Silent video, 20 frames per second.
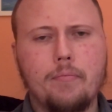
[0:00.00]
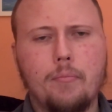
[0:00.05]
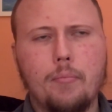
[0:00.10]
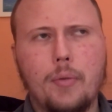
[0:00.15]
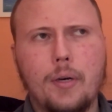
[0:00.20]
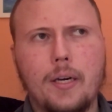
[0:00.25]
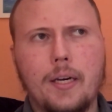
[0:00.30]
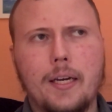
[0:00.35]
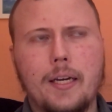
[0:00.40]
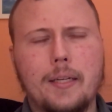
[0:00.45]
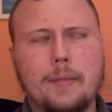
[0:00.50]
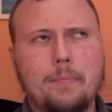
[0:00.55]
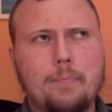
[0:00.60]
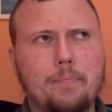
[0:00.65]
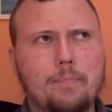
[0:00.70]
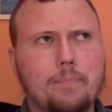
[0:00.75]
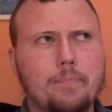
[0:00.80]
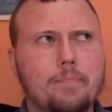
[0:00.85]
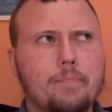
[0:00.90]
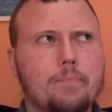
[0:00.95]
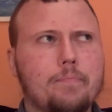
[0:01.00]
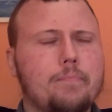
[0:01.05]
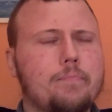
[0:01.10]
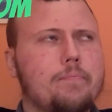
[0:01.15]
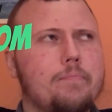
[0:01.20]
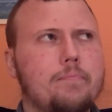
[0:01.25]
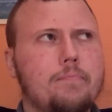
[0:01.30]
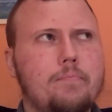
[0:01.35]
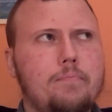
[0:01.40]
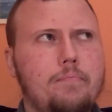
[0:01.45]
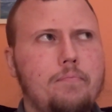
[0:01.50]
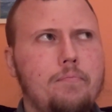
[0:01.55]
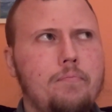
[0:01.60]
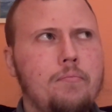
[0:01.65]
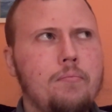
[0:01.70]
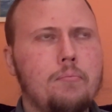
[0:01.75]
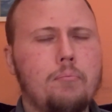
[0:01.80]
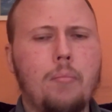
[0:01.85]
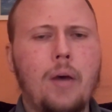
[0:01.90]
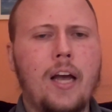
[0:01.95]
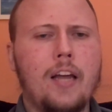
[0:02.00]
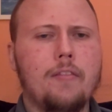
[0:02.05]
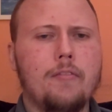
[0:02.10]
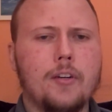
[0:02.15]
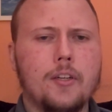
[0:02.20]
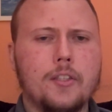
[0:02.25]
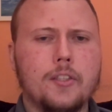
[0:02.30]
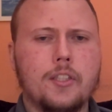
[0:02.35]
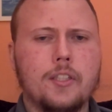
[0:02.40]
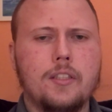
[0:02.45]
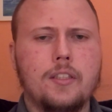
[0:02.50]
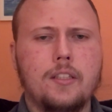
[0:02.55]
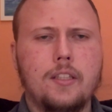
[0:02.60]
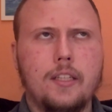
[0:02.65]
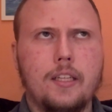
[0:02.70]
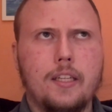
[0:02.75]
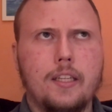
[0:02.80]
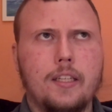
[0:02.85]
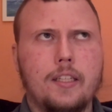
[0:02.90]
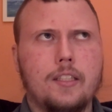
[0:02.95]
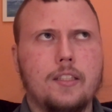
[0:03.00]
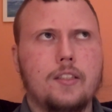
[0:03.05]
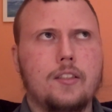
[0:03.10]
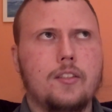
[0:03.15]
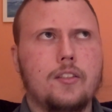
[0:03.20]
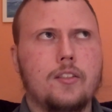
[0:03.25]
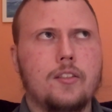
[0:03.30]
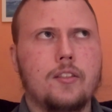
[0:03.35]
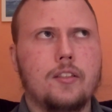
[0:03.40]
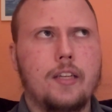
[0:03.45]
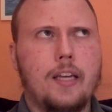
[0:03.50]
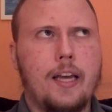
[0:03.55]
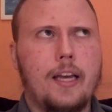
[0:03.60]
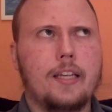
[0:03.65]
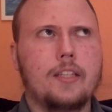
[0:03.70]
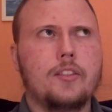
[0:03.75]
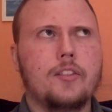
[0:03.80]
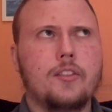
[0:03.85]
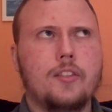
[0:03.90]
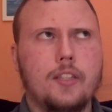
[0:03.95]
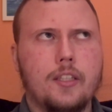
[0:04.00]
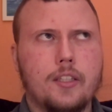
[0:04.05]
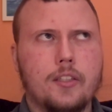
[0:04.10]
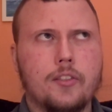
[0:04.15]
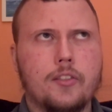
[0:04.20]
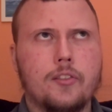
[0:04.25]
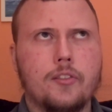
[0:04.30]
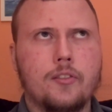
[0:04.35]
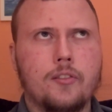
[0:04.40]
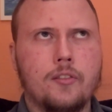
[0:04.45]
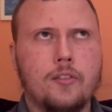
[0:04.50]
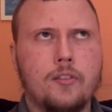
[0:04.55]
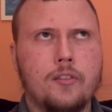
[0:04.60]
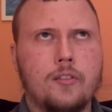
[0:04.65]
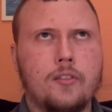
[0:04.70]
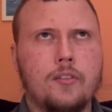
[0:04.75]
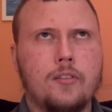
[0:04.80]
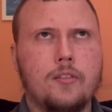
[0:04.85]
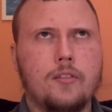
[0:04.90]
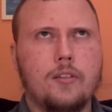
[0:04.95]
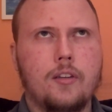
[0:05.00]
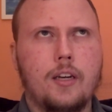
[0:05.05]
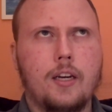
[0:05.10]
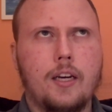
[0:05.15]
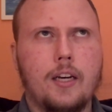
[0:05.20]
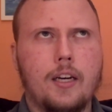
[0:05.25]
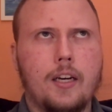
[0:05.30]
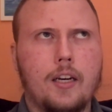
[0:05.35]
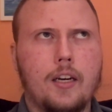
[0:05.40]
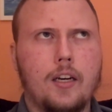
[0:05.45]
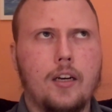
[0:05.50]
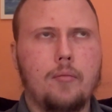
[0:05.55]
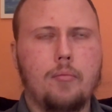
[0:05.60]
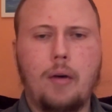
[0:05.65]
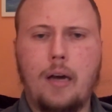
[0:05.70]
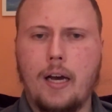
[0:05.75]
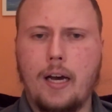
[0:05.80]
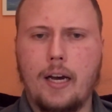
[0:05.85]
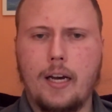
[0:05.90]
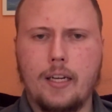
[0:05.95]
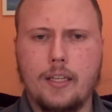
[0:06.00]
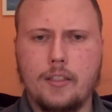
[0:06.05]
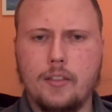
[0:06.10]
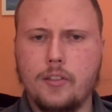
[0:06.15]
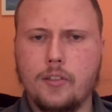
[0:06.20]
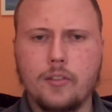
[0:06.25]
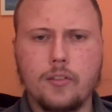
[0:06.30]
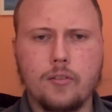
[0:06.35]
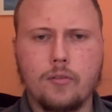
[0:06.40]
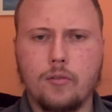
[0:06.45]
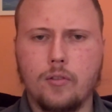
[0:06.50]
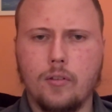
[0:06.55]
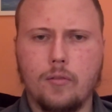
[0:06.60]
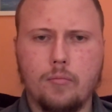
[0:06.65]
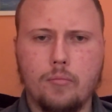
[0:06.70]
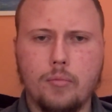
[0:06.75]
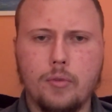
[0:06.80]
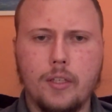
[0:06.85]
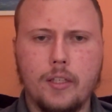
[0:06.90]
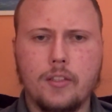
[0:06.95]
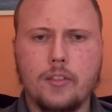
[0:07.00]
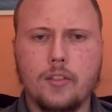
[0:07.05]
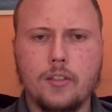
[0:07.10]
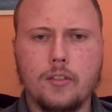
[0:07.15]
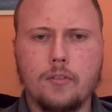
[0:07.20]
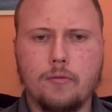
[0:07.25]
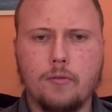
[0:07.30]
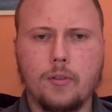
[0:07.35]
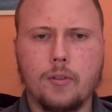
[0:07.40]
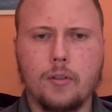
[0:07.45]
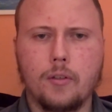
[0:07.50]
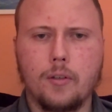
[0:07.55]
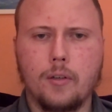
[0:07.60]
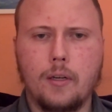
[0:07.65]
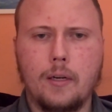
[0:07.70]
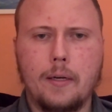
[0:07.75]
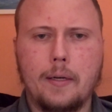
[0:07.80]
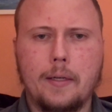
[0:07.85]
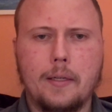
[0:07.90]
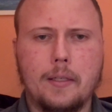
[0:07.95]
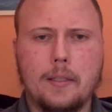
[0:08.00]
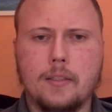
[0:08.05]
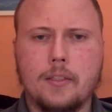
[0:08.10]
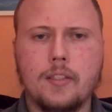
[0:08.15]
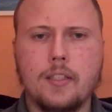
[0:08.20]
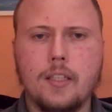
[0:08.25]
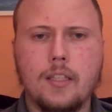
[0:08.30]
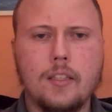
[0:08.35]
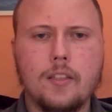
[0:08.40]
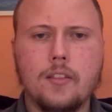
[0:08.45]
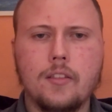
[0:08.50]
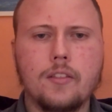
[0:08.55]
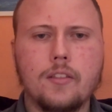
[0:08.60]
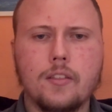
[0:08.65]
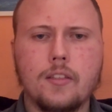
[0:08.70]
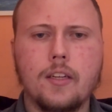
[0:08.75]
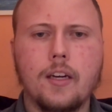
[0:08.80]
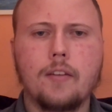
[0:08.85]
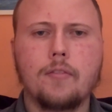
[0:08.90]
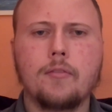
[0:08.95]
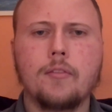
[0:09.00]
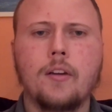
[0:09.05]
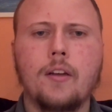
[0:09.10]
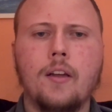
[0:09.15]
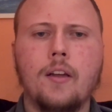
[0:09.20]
But my version it has 6 pods or places for seeds and stuff.